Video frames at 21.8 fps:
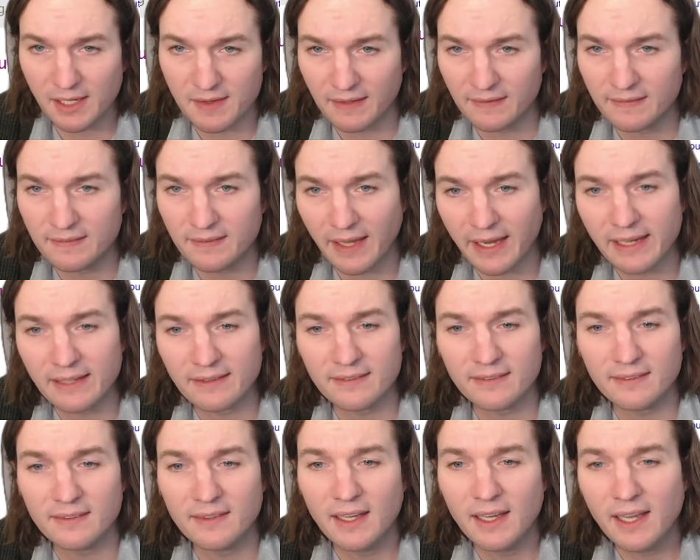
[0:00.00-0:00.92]
In this
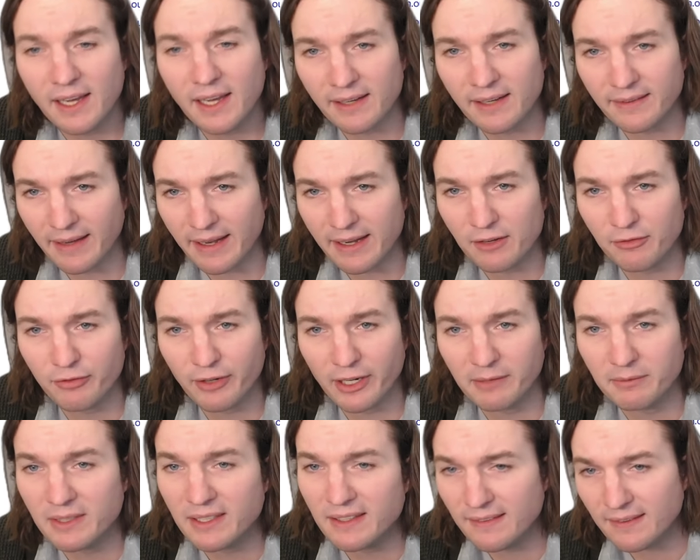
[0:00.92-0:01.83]
case, a data
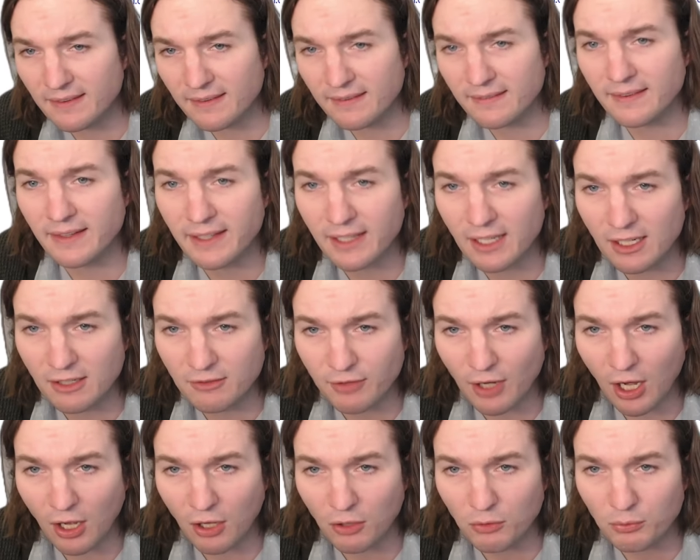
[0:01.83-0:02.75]
frame consisting
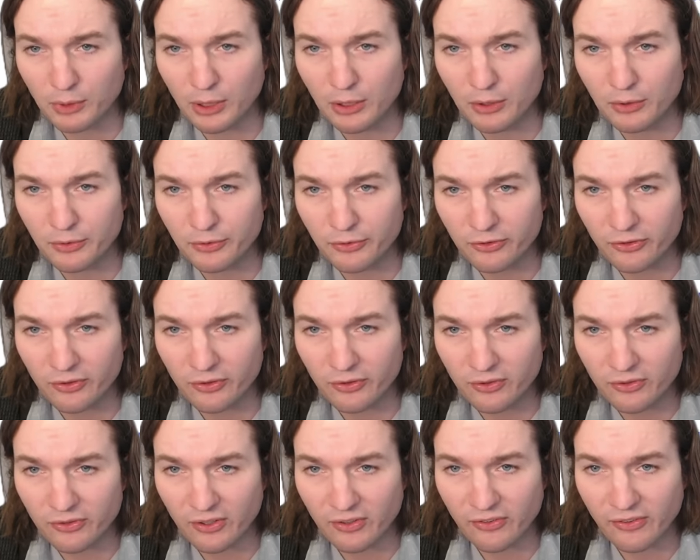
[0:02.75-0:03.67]
of all rows,
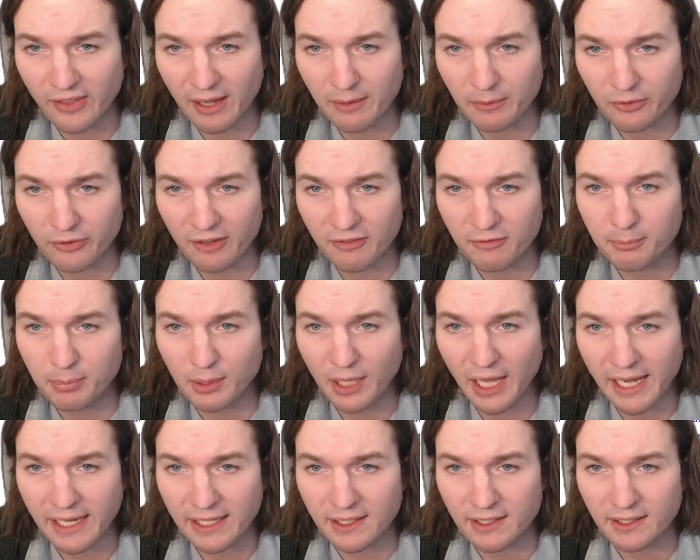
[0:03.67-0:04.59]
since that was left
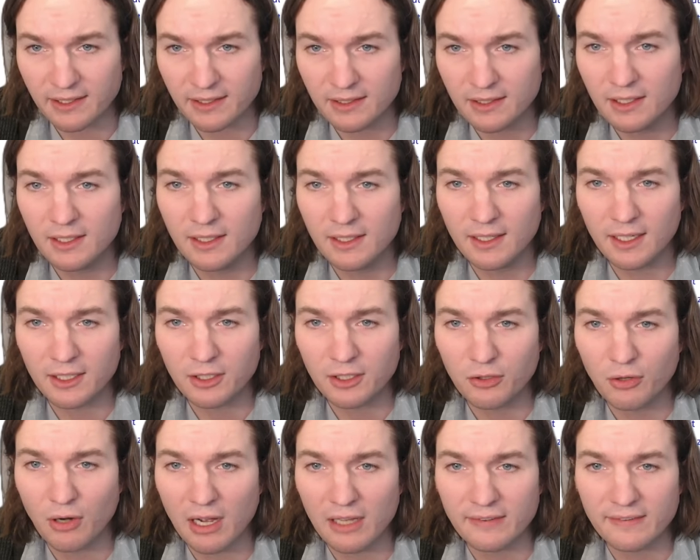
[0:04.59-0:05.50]
blank,
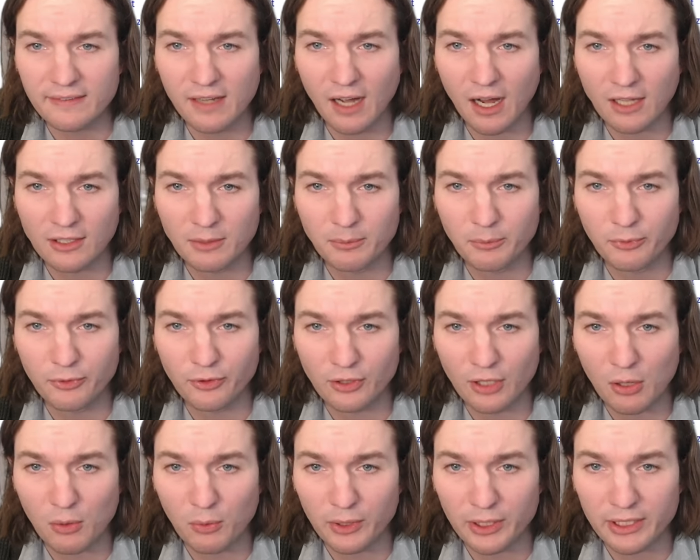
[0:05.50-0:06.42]
across columns
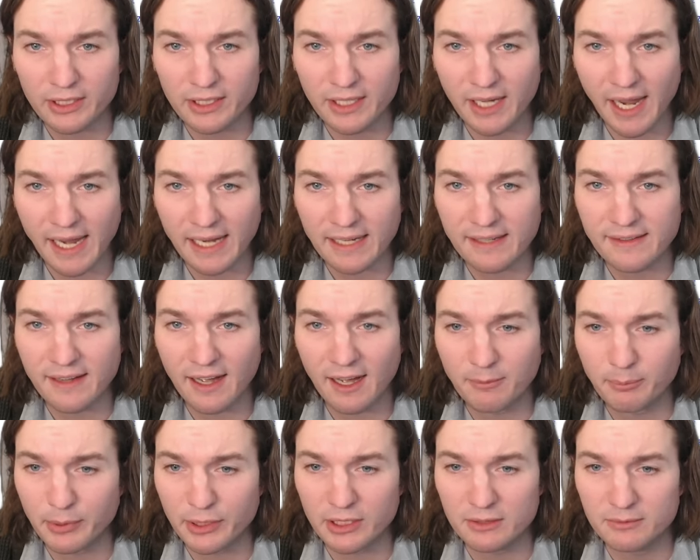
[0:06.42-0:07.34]
lower and
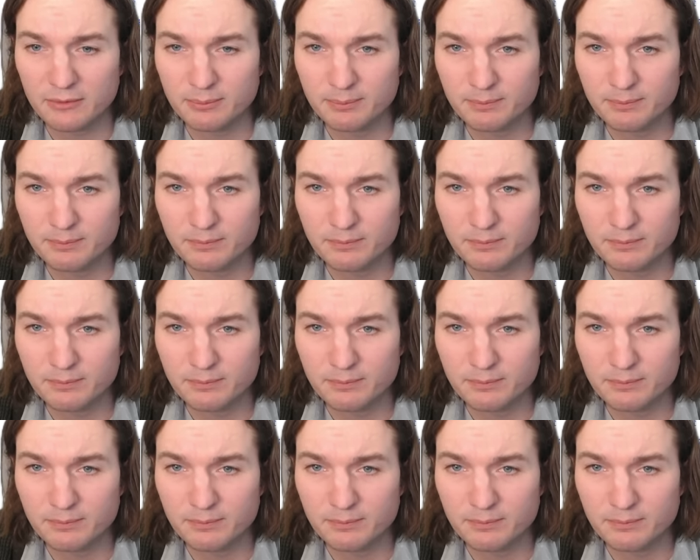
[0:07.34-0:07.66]
upper.